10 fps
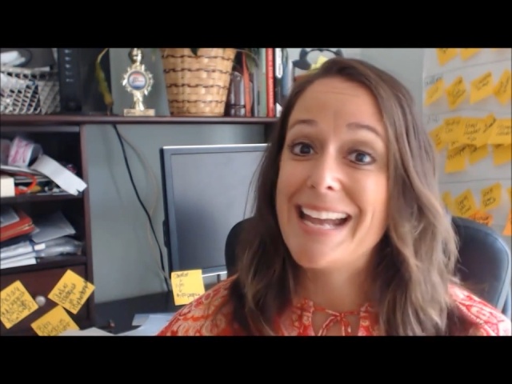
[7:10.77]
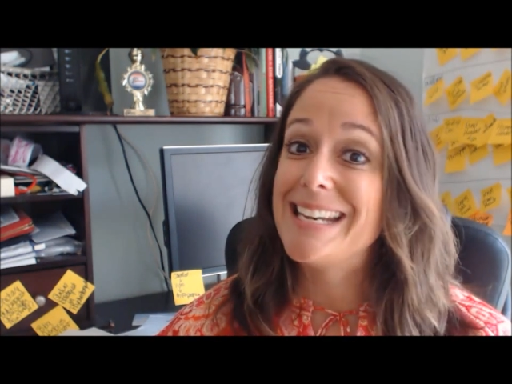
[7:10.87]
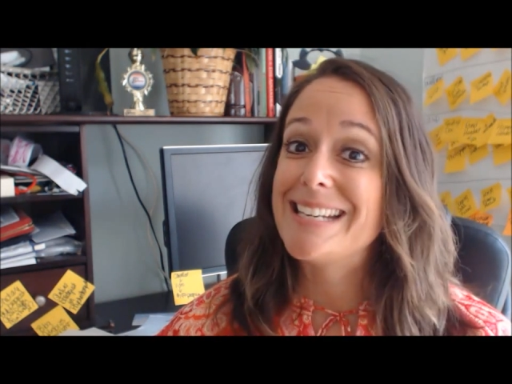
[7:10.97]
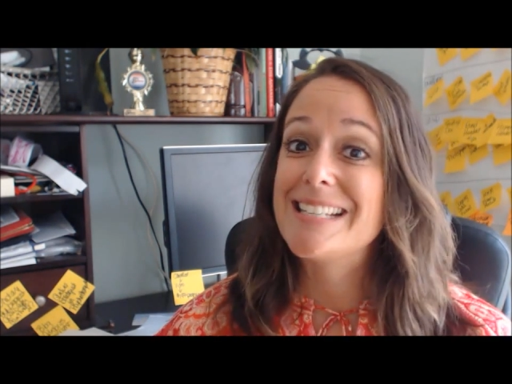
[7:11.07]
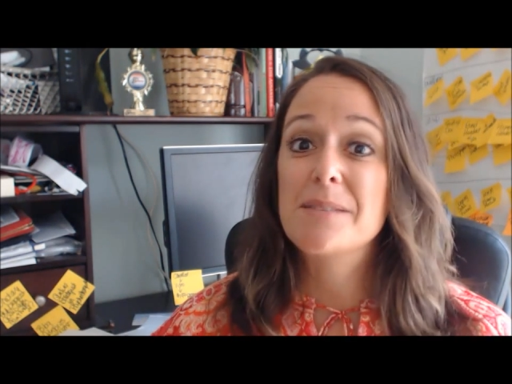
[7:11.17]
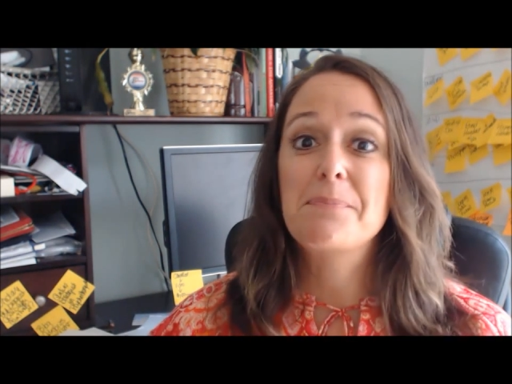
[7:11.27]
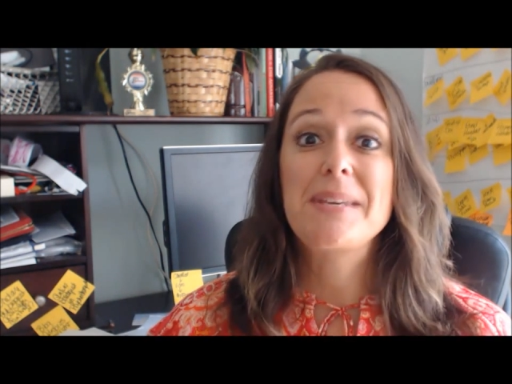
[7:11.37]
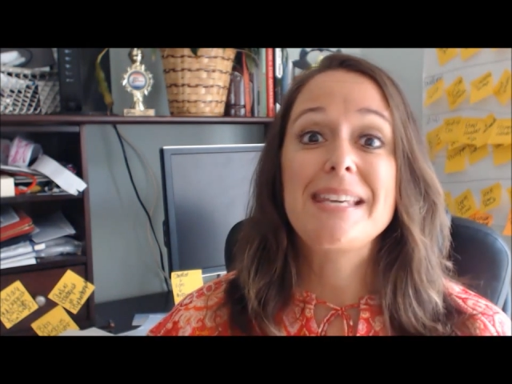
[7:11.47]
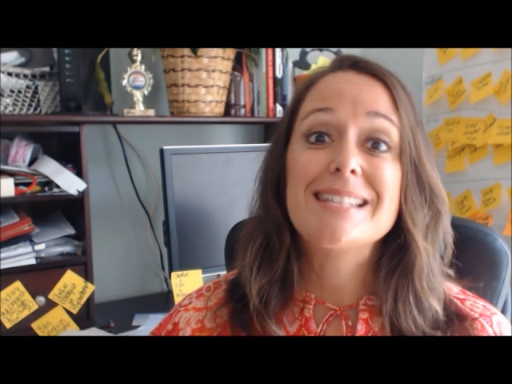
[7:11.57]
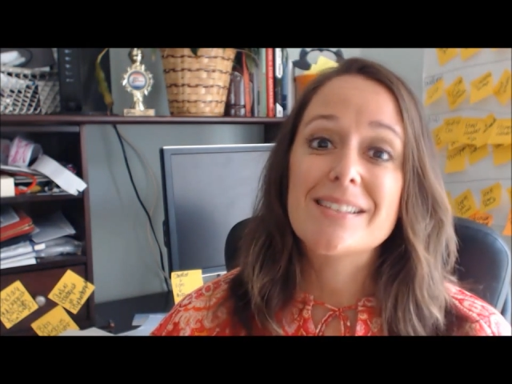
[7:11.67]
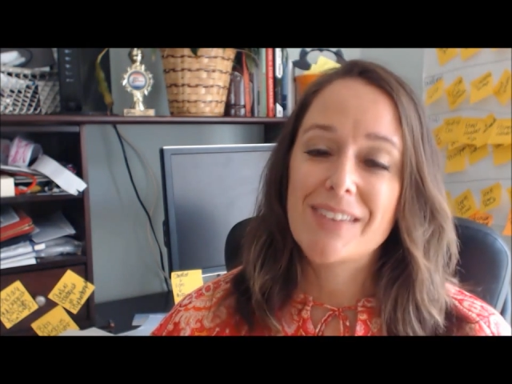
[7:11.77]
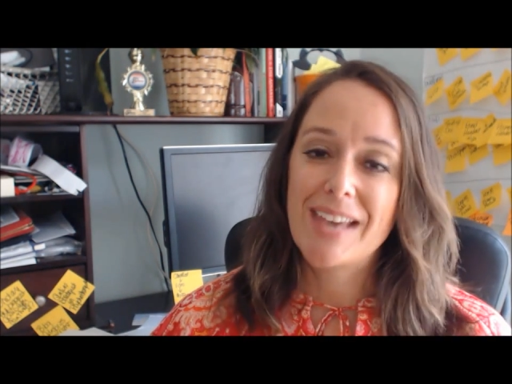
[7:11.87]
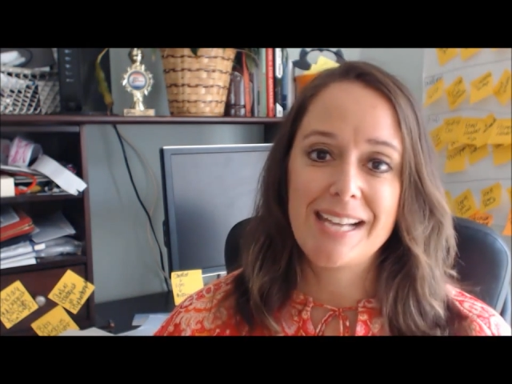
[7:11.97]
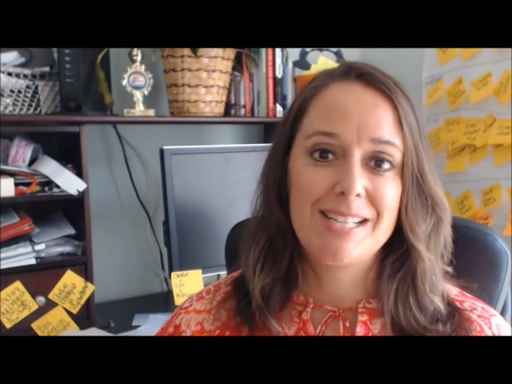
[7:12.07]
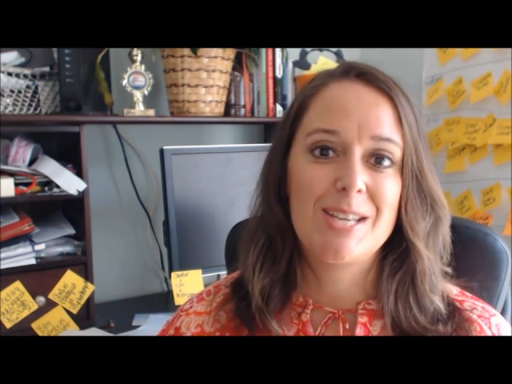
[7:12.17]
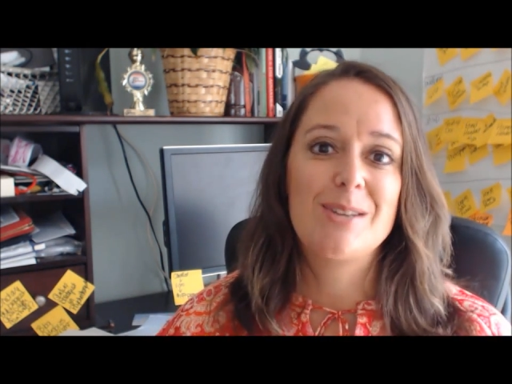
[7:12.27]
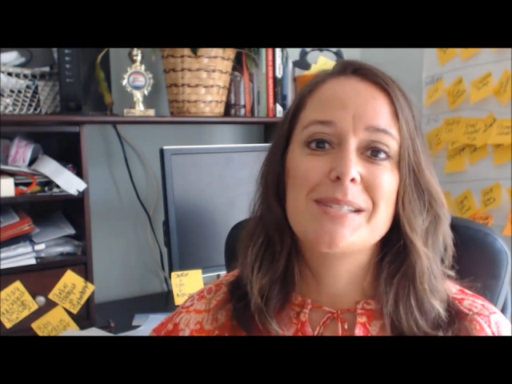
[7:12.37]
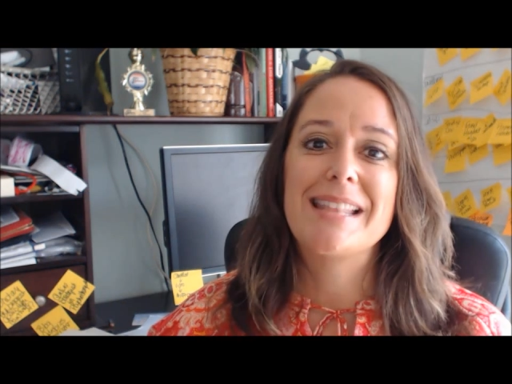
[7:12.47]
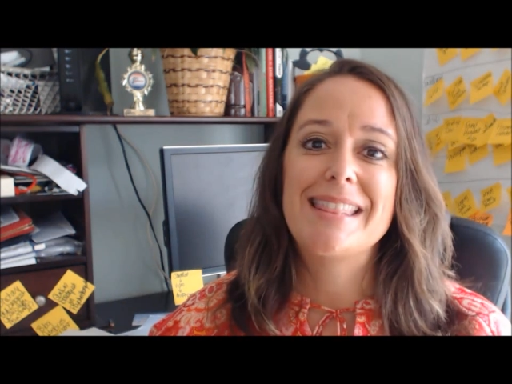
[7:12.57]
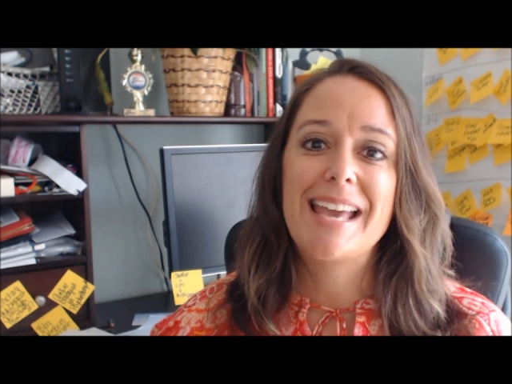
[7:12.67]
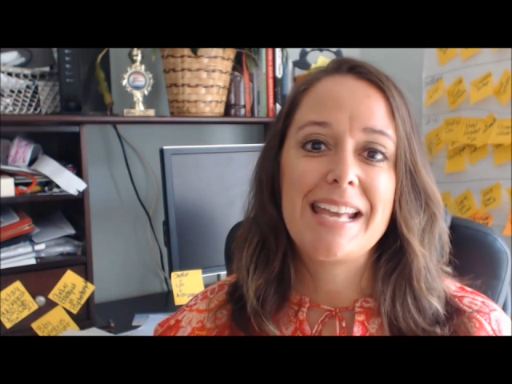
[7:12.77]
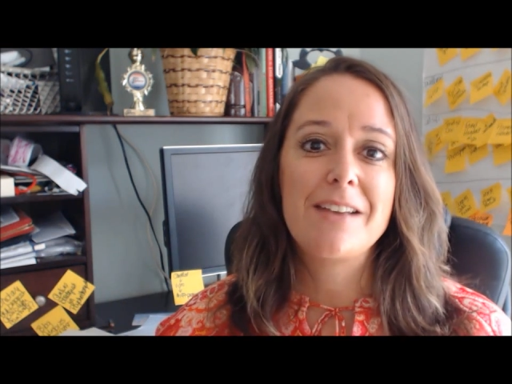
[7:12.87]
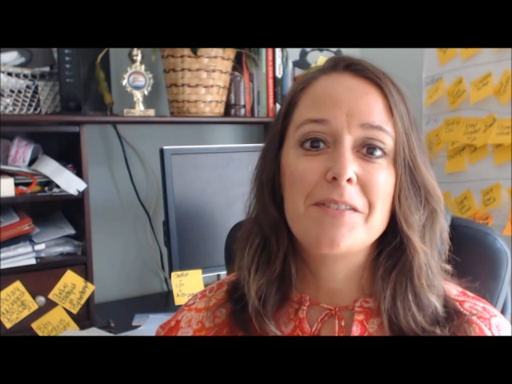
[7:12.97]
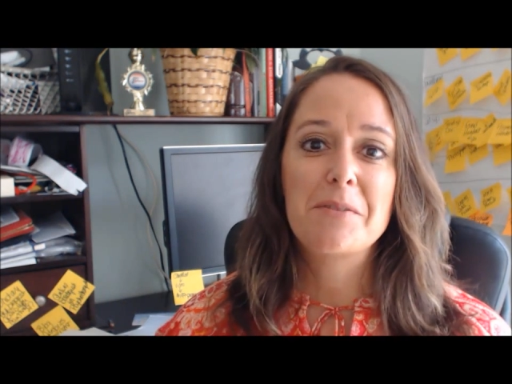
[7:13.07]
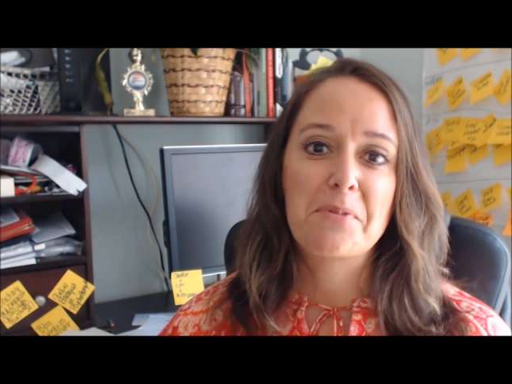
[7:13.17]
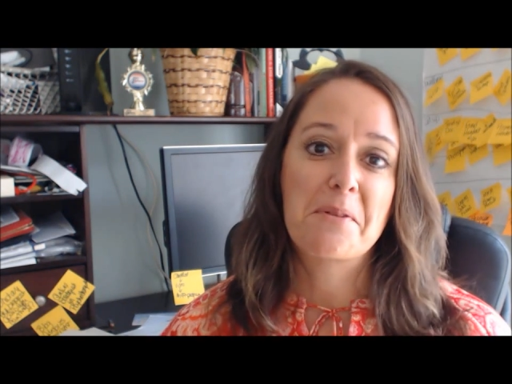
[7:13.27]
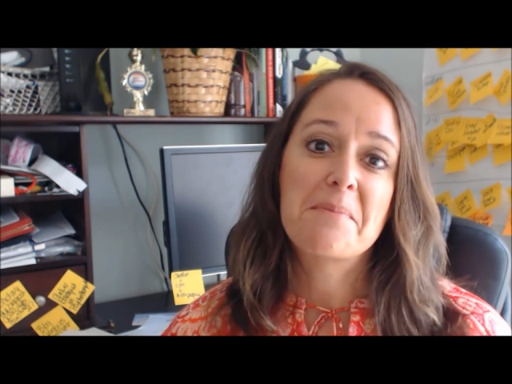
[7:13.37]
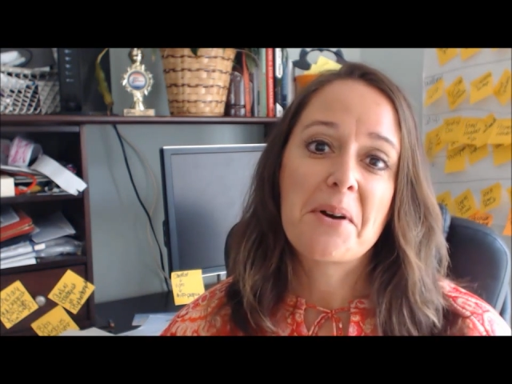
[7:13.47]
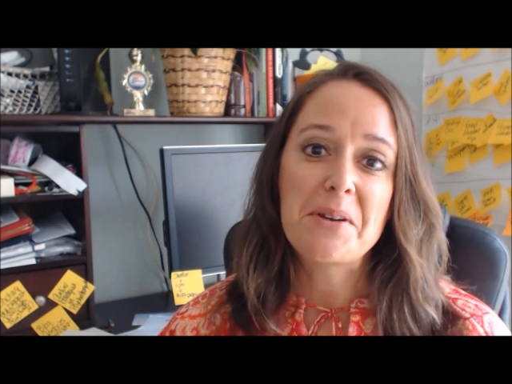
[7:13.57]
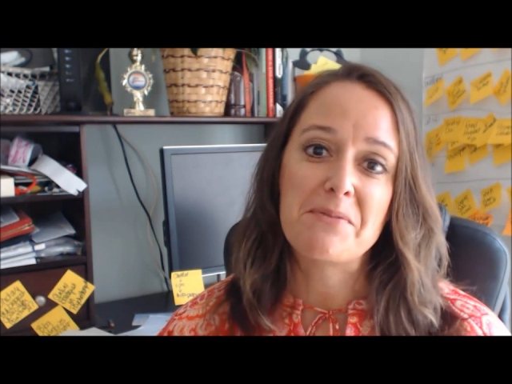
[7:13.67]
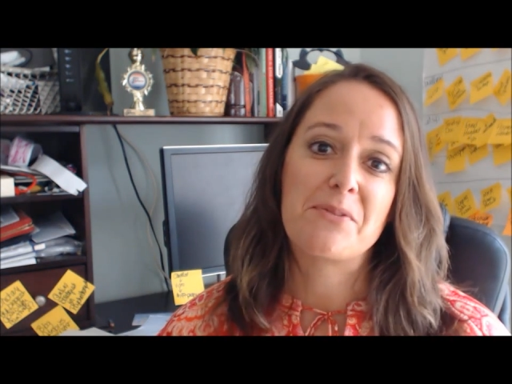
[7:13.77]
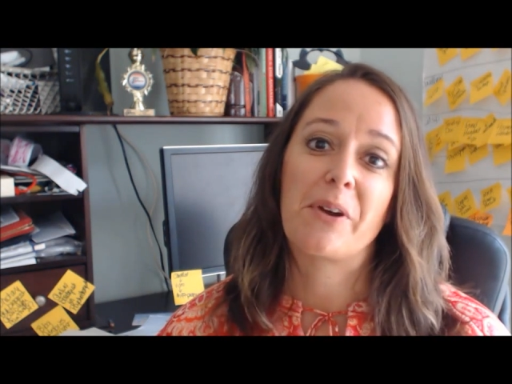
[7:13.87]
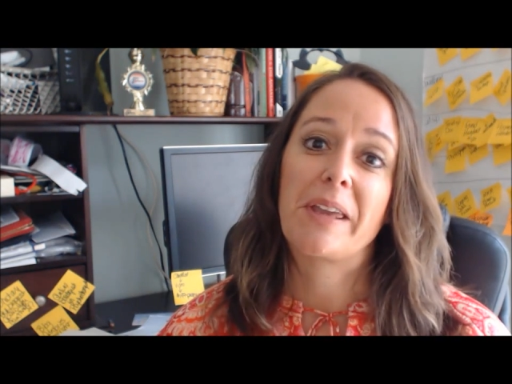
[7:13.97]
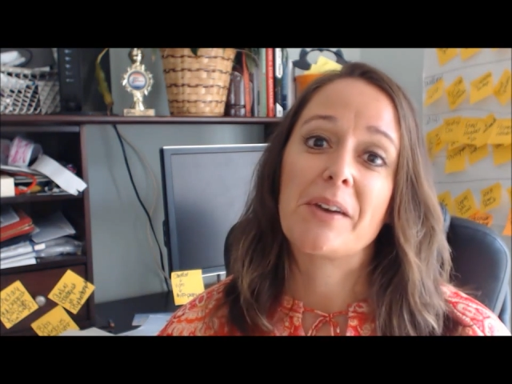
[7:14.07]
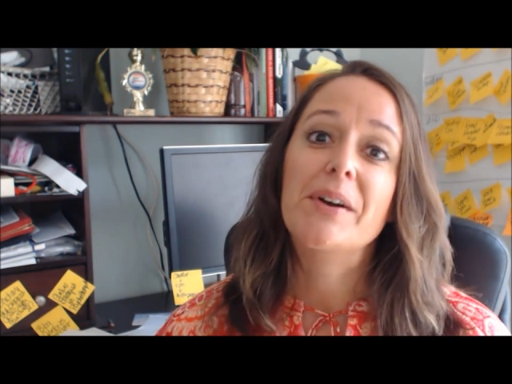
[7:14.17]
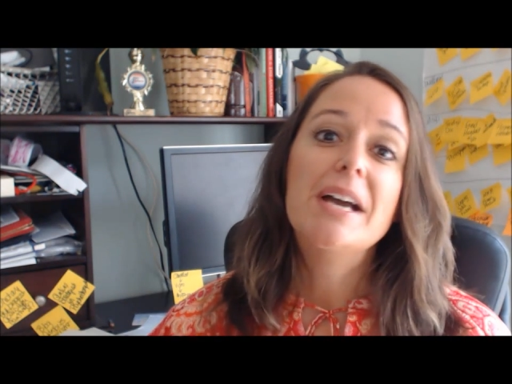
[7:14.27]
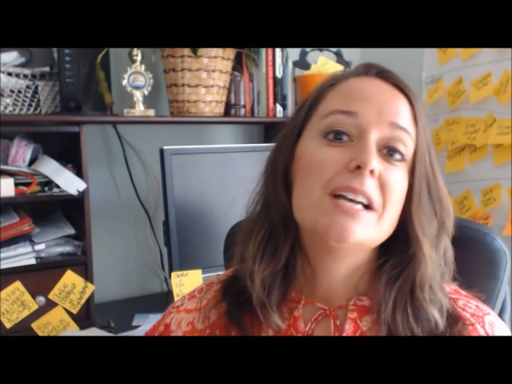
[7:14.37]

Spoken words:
and it is a piece of cake to use, and they even promote it for you.